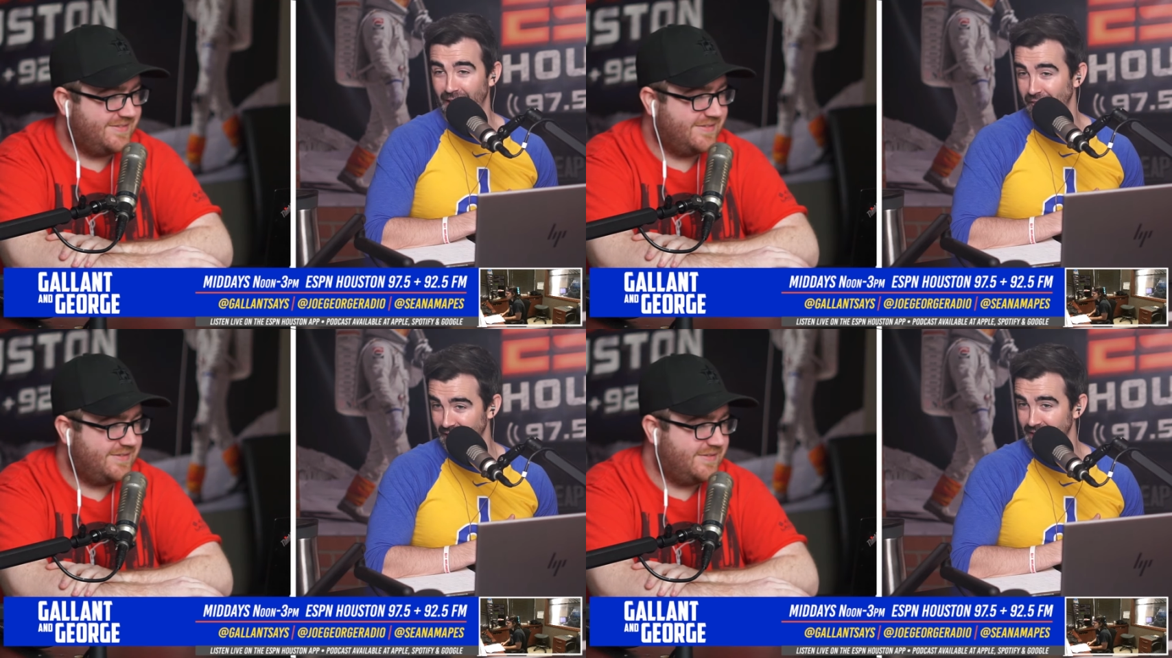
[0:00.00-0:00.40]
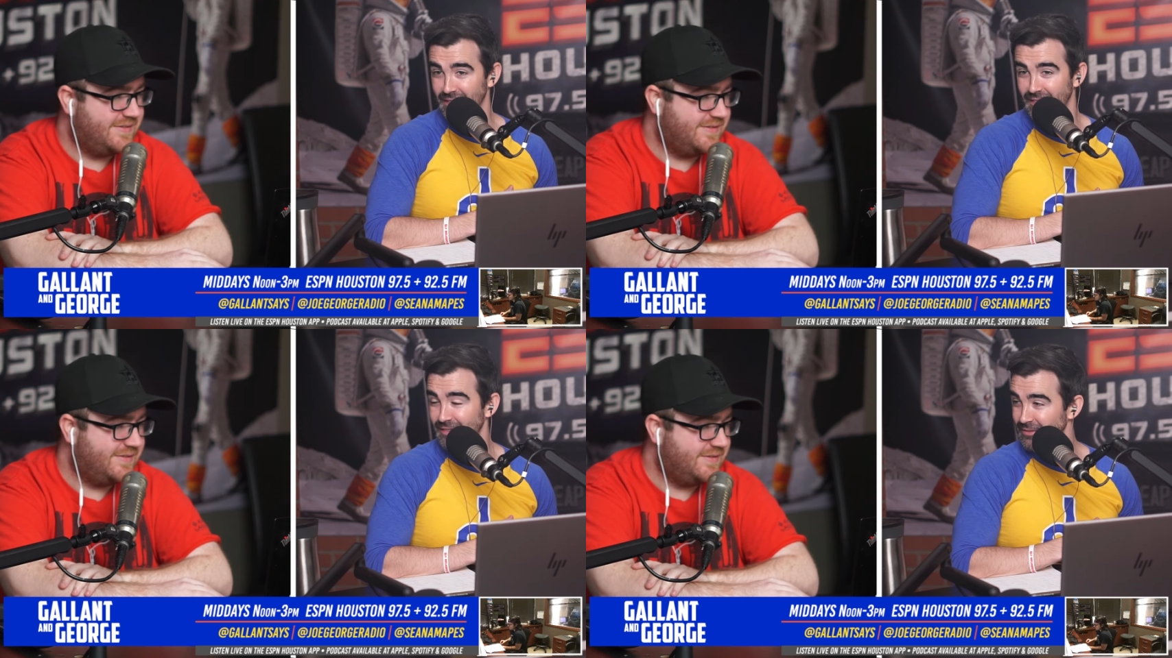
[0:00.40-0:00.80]
Speaker 1: I
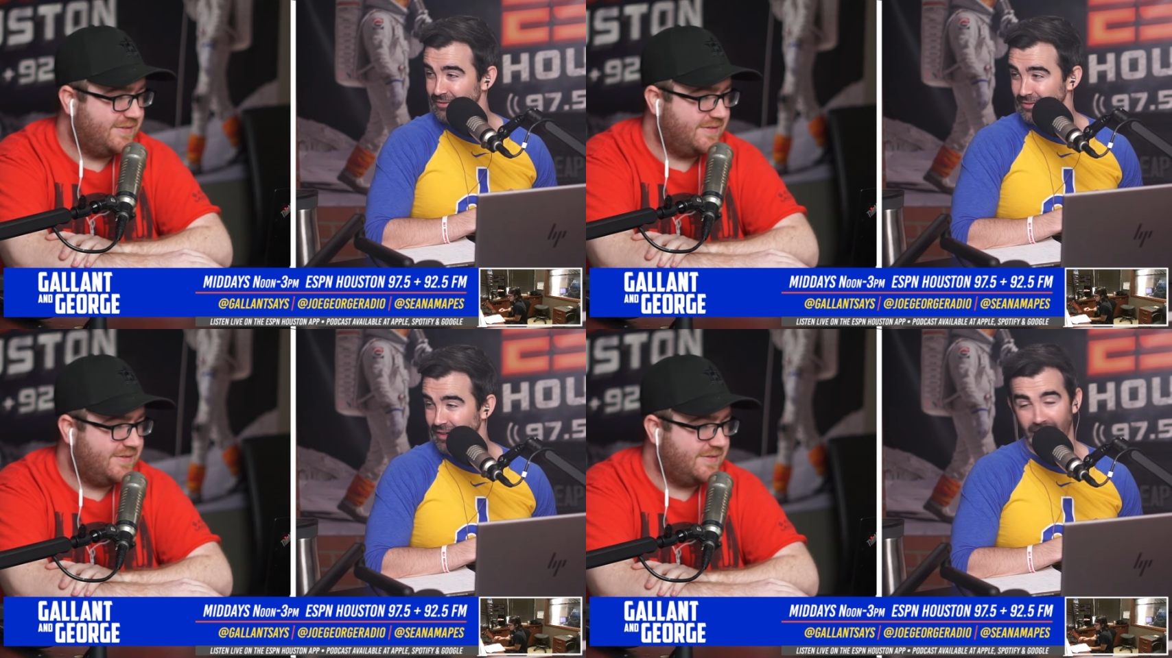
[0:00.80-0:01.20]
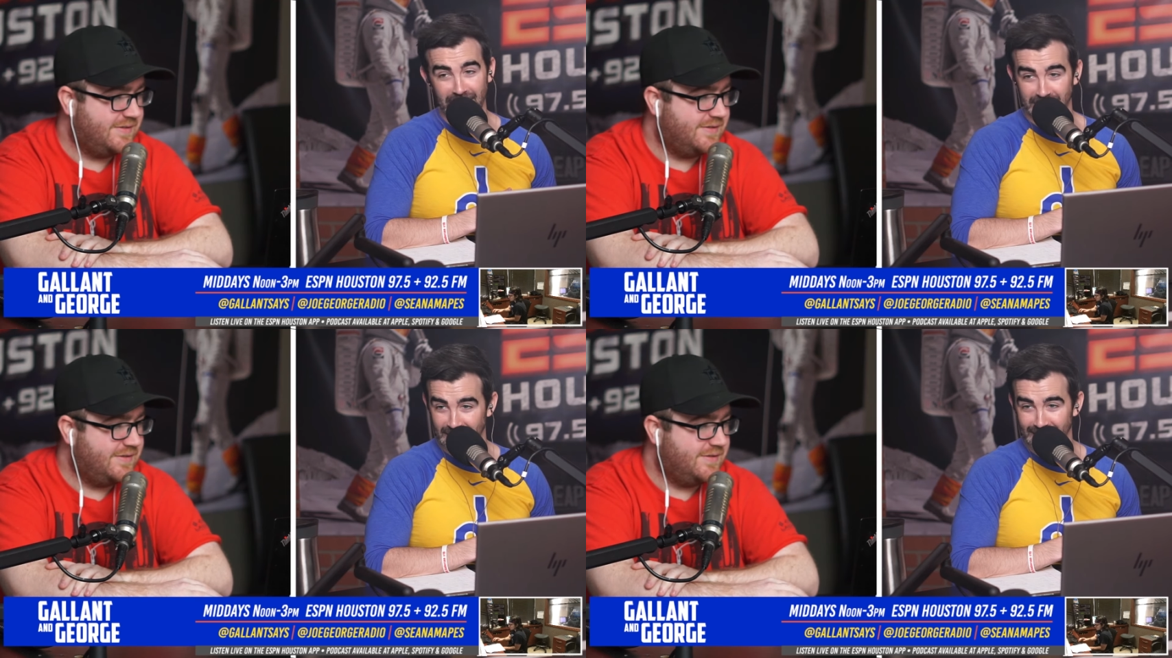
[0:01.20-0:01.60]
think.
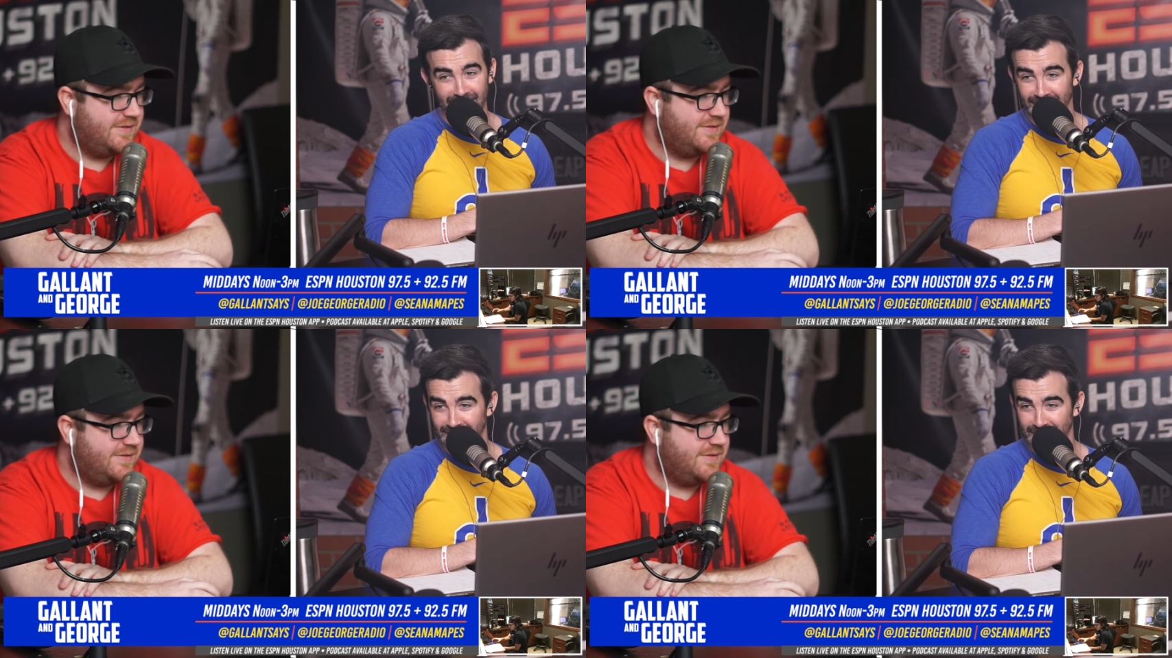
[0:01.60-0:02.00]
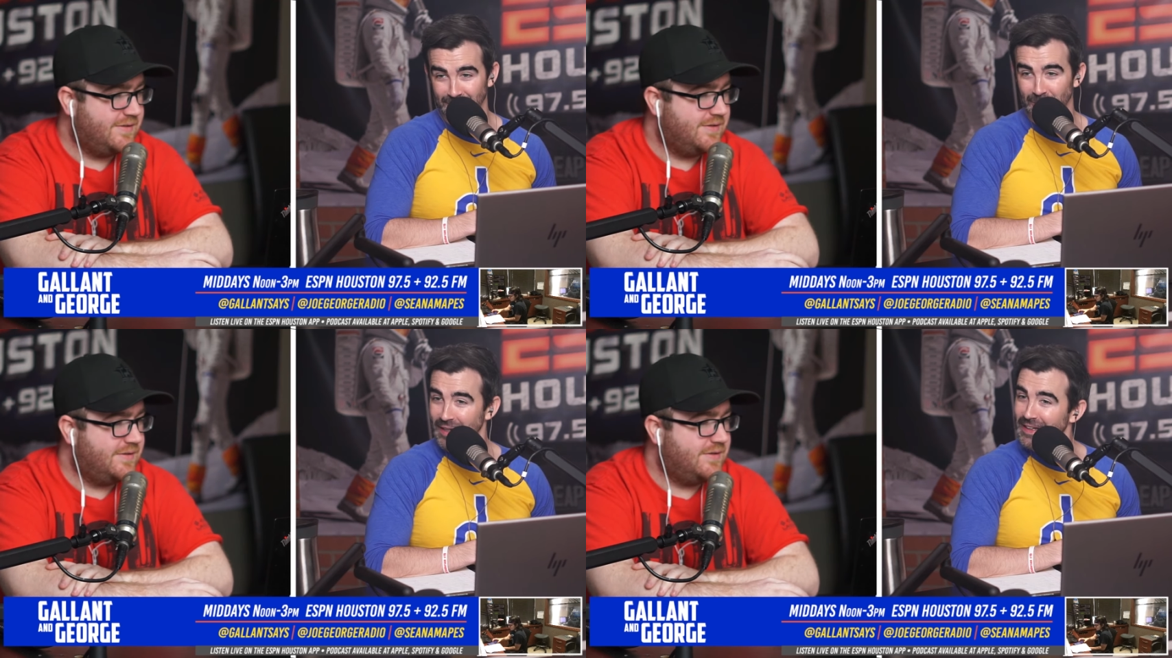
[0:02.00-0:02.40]
I think a
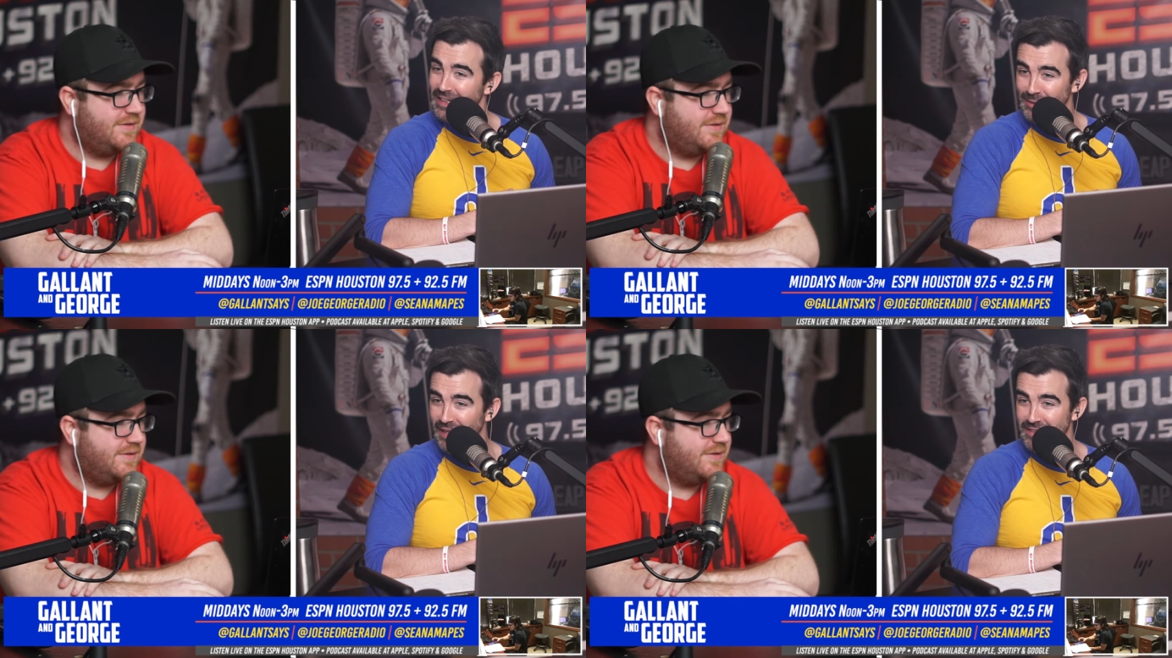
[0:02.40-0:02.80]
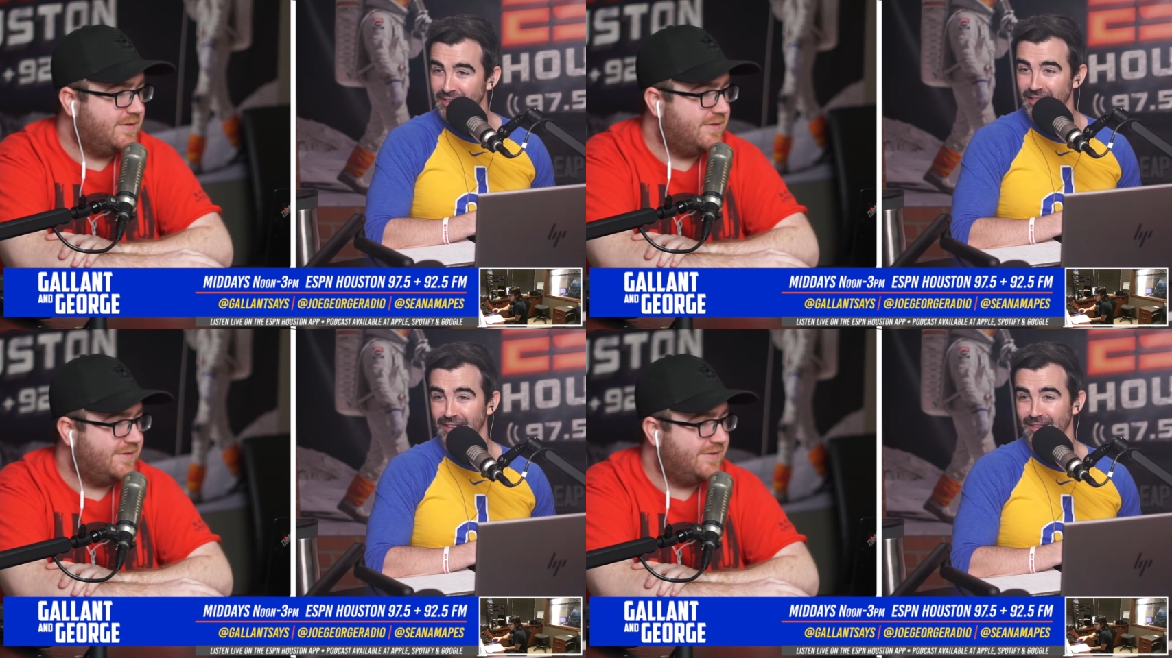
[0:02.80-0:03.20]
little more Nikki
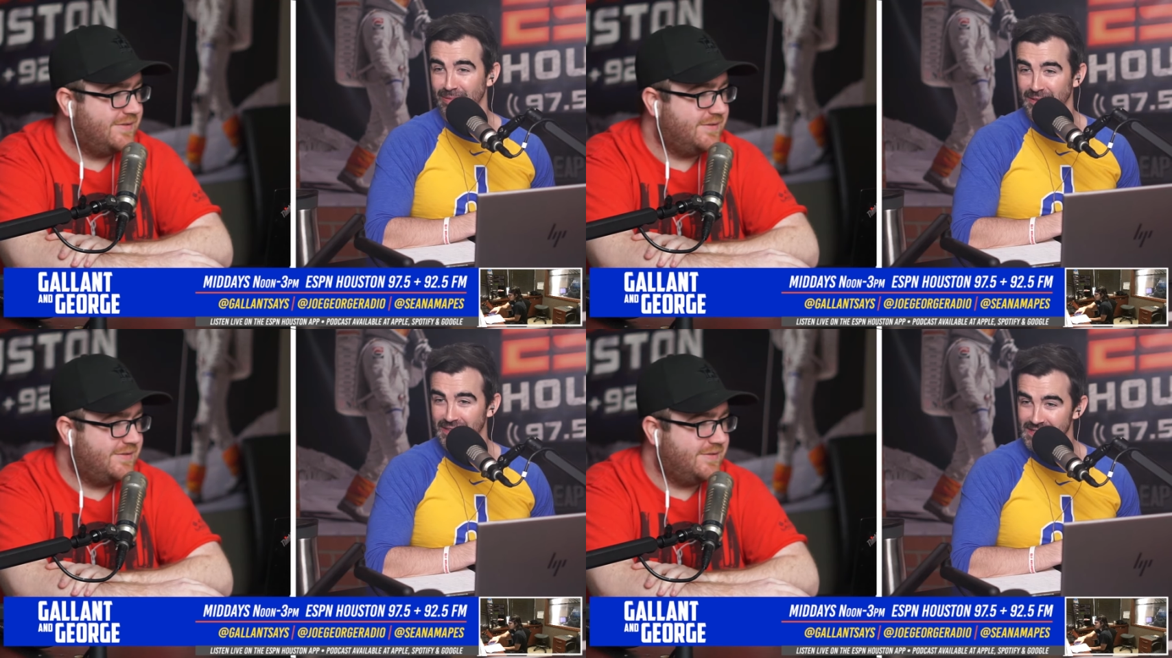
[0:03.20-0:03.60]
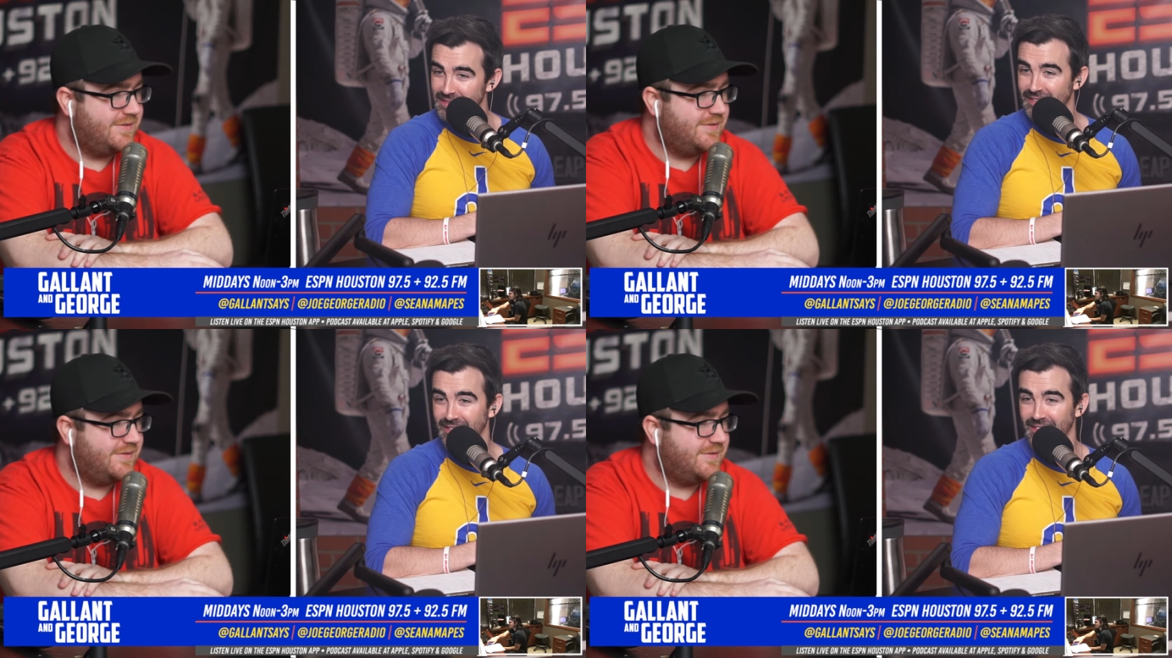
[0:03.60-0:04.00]
Glazer,
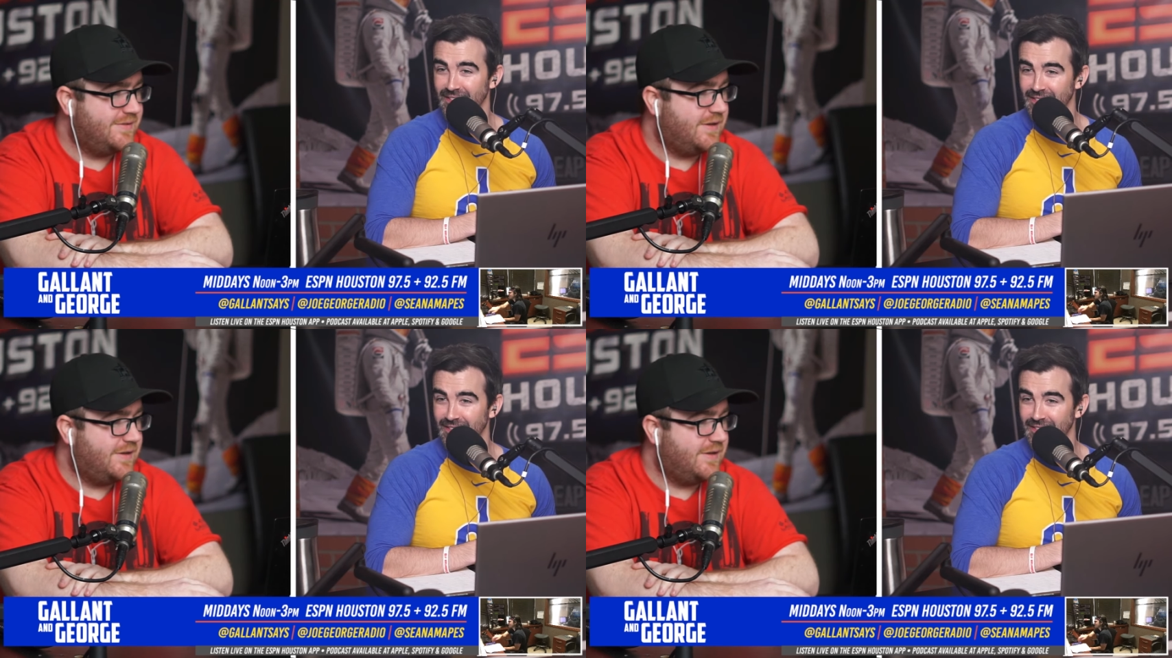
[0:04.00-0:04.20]
please.